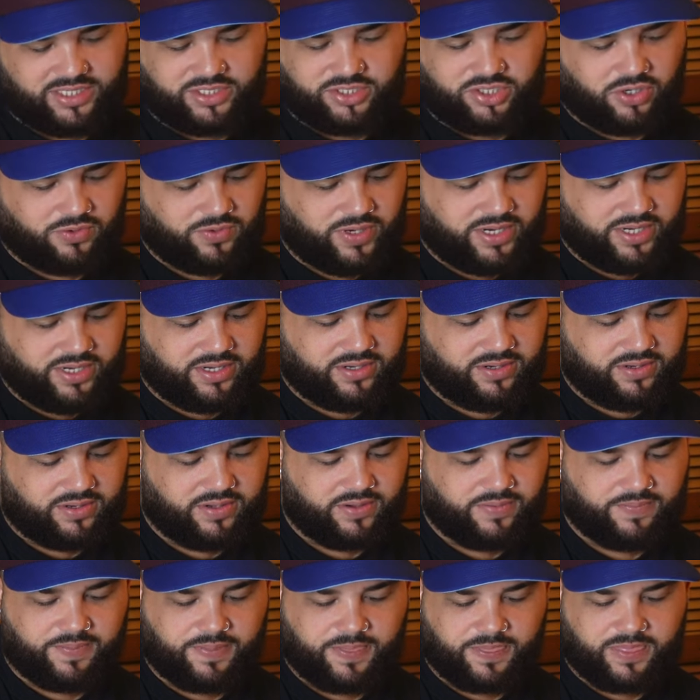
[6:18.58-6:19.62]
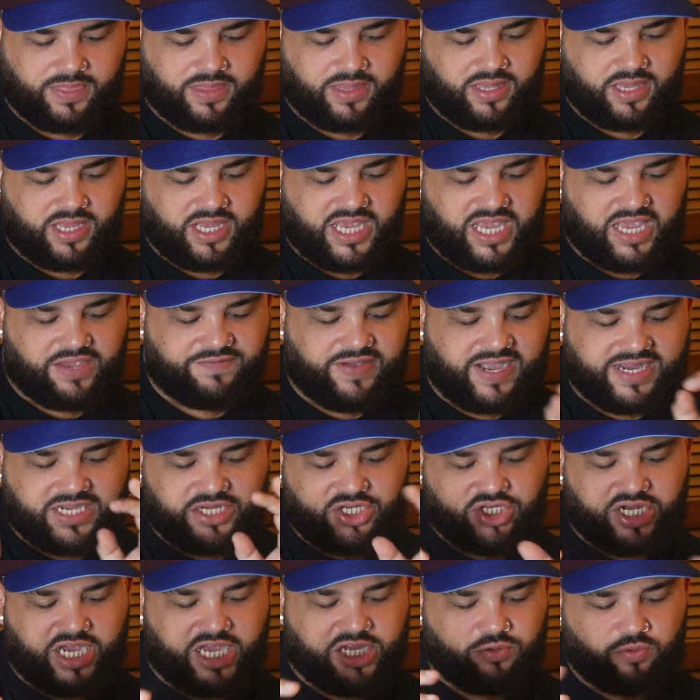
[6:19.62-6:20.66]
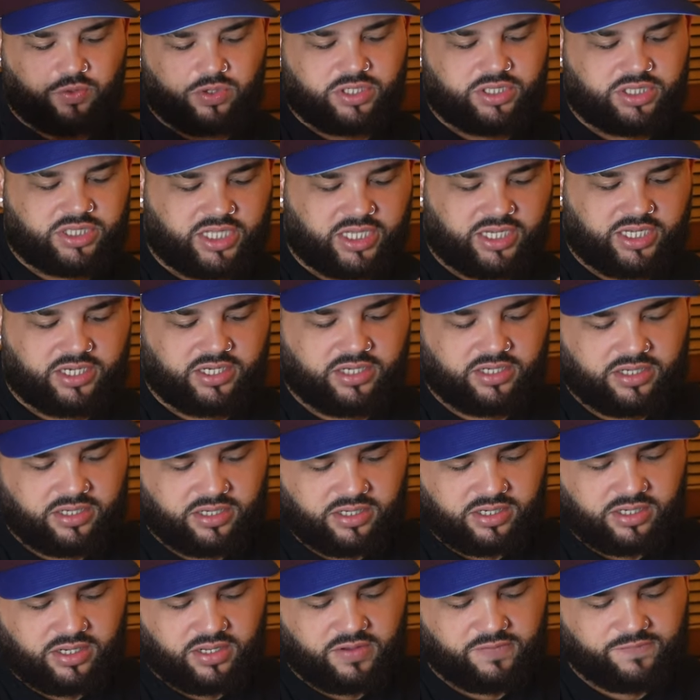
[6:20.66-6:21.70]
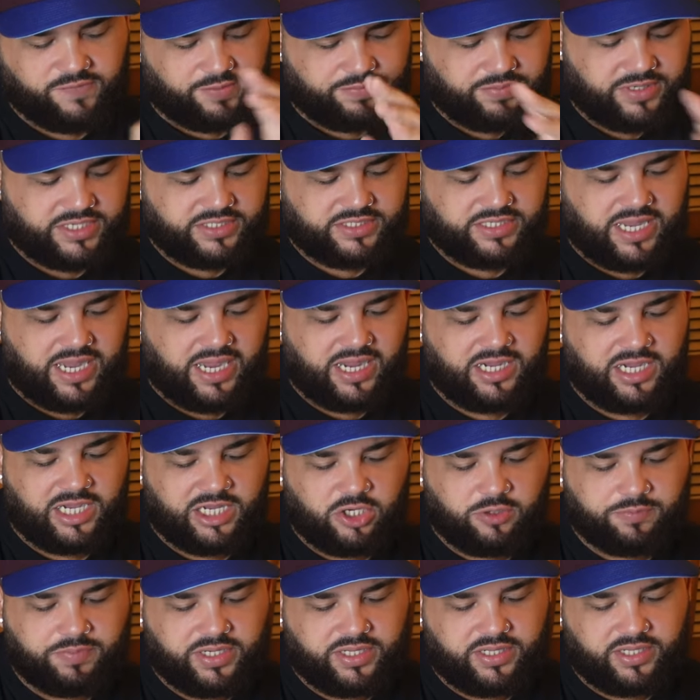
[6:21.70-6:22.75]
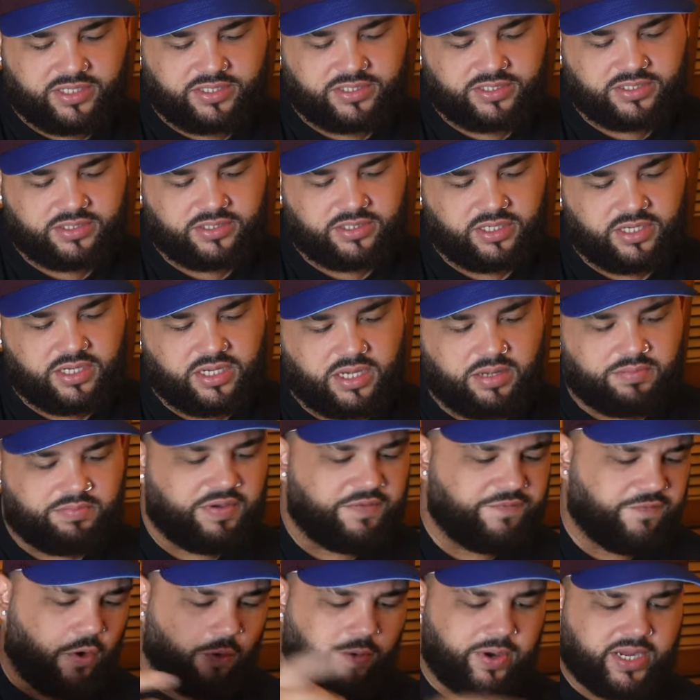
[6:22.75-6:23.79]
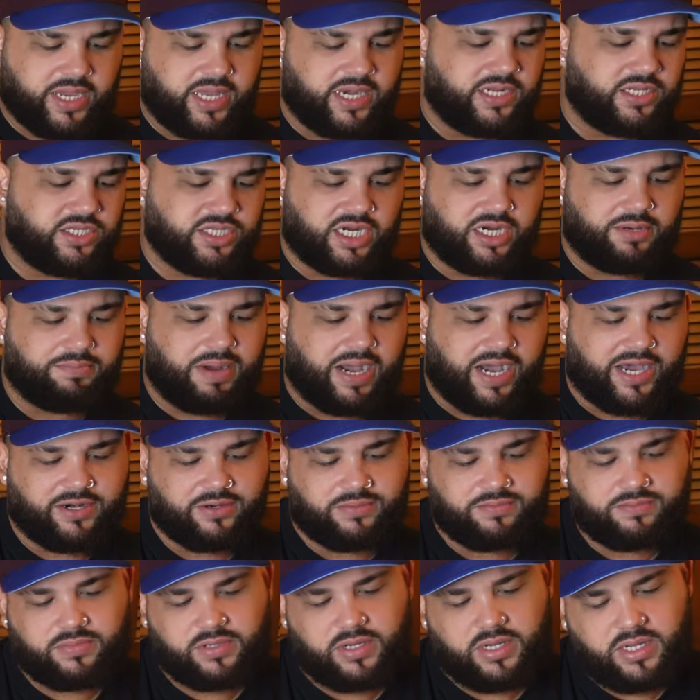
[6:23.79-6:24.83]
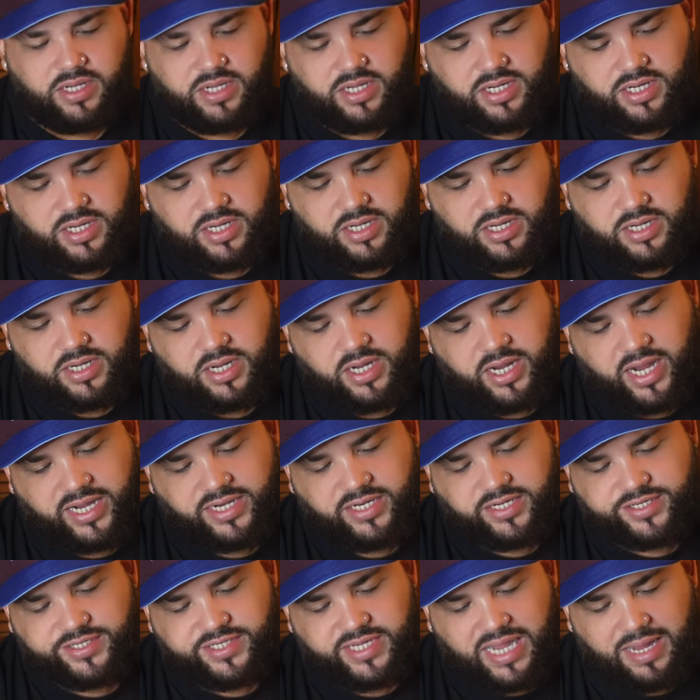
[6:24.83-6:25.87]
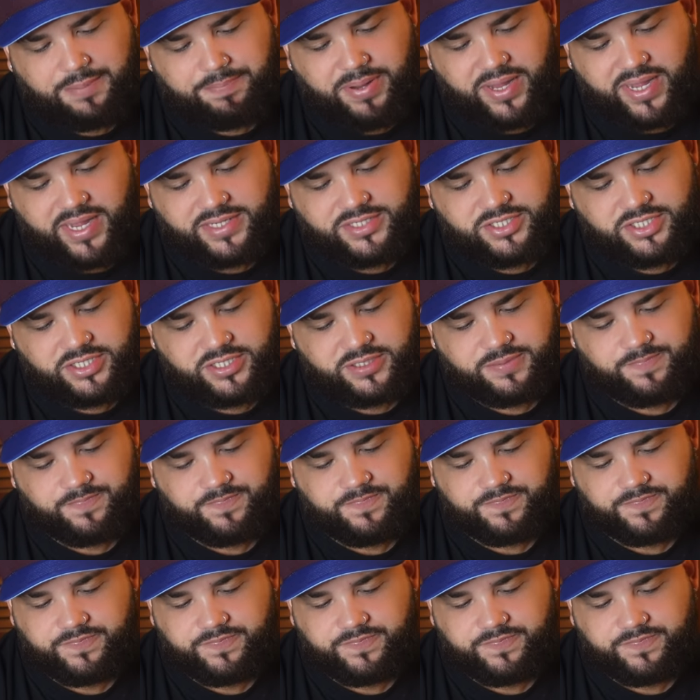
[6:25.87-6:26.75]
this already. If I could change one thing from this hat, it'll be this. Before we get into the bottom and the side patch,